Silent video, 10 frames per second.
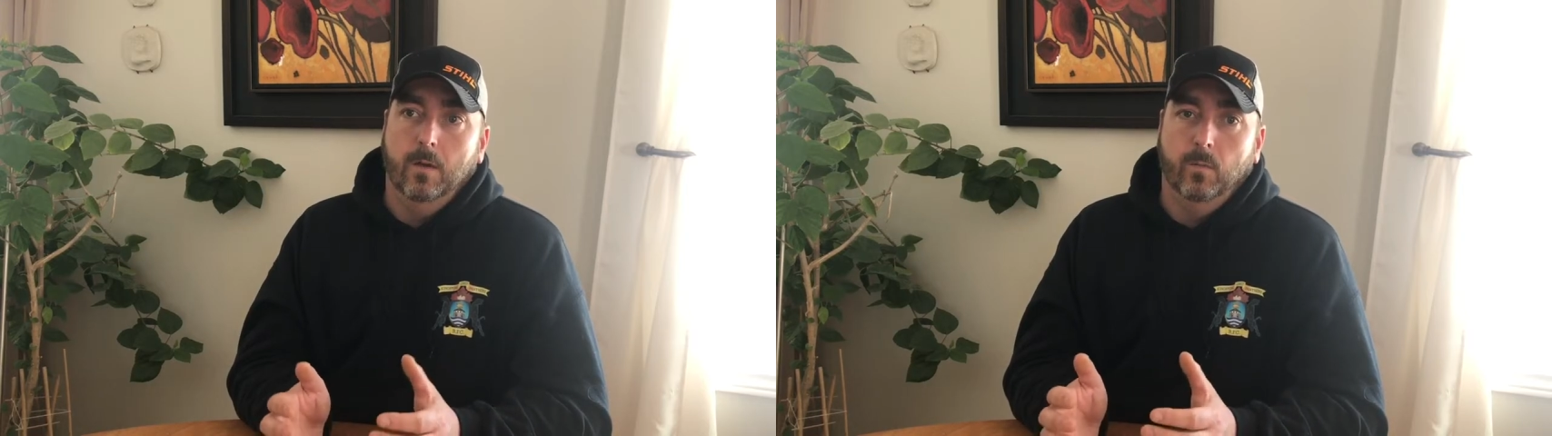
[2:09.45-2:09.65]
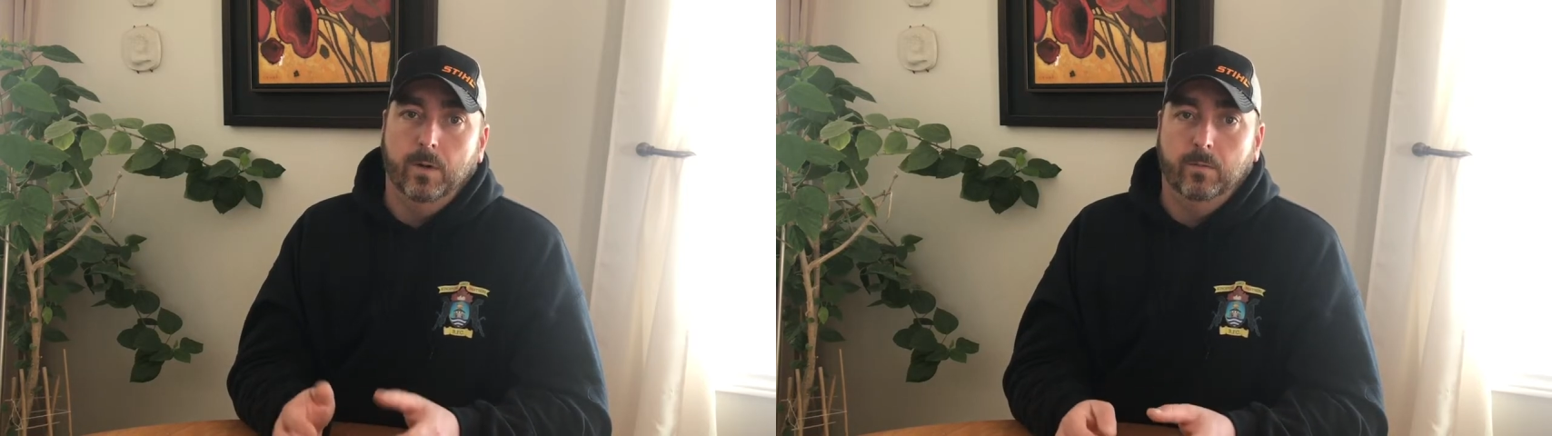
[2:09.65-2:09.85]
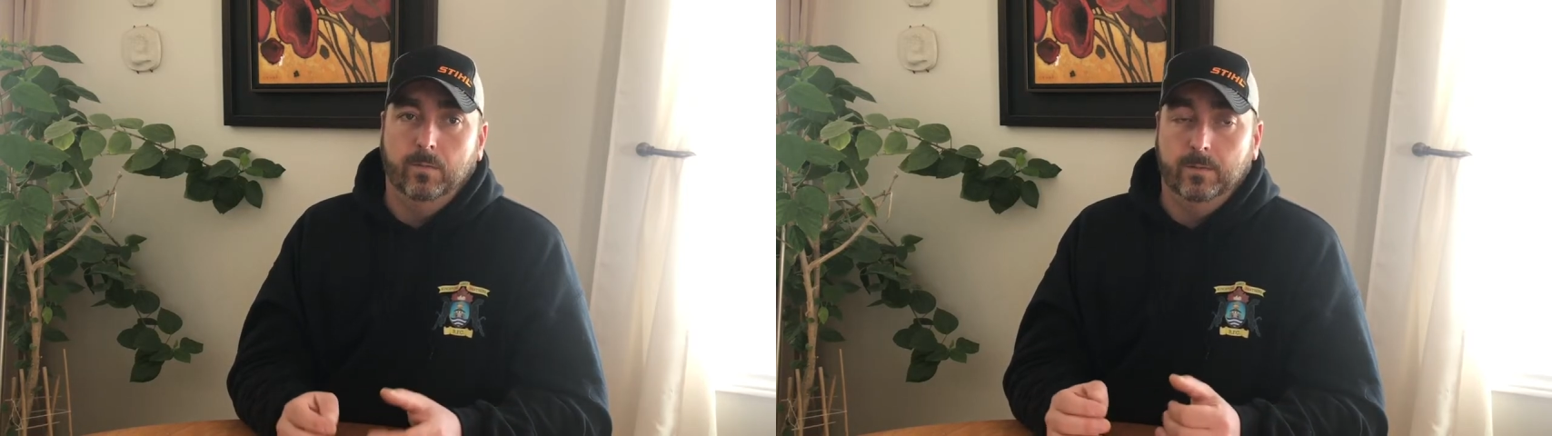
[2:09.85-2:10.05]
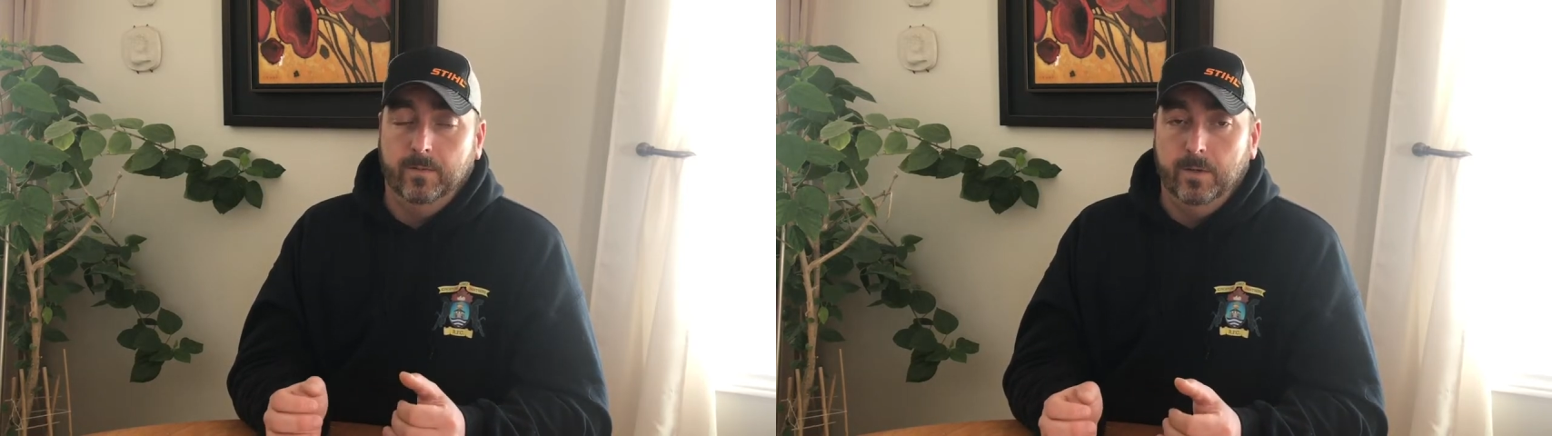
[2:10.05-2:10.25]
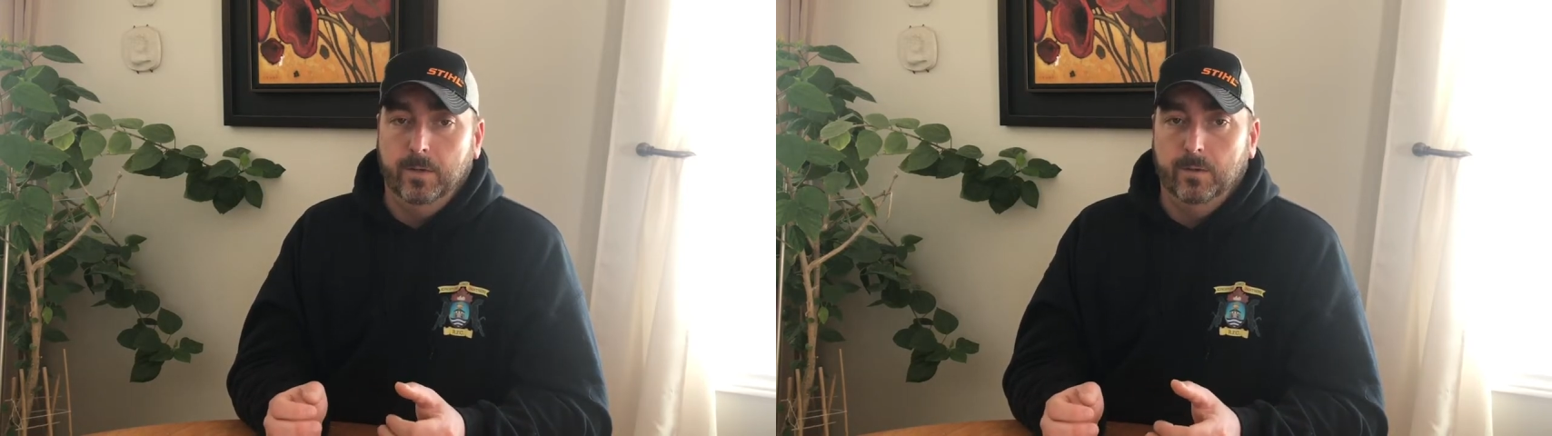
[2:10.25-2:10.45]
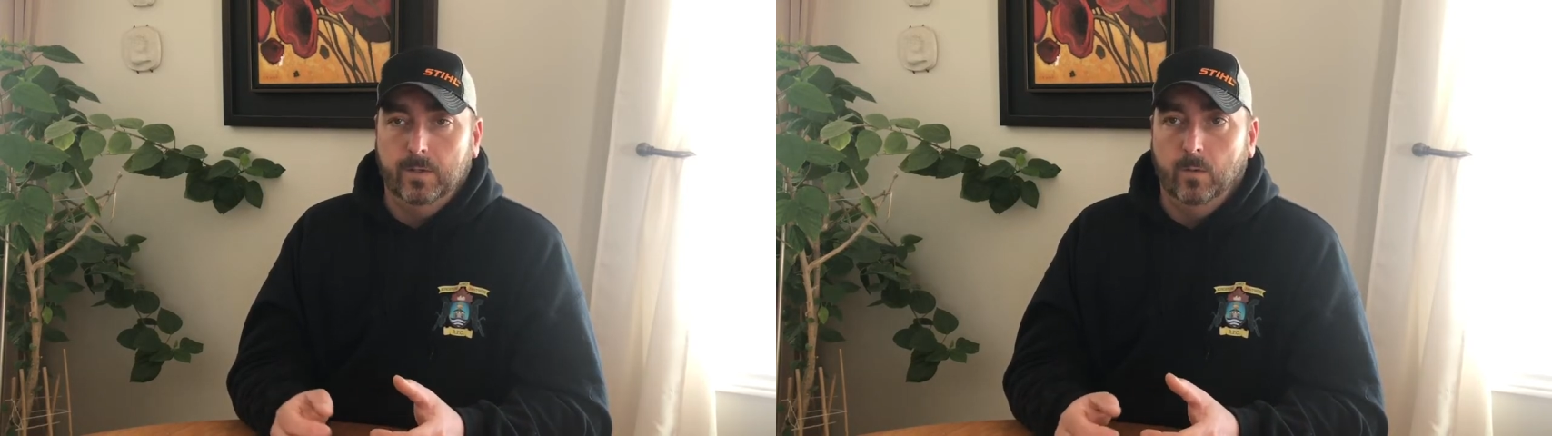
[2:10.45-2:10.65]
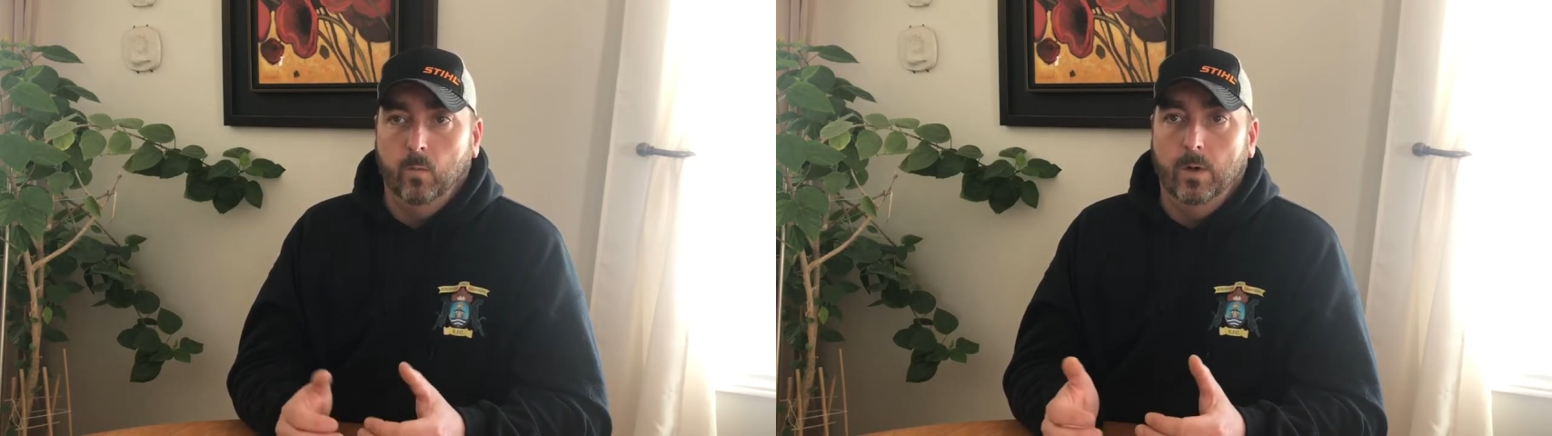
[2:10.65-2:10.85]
Where if you're using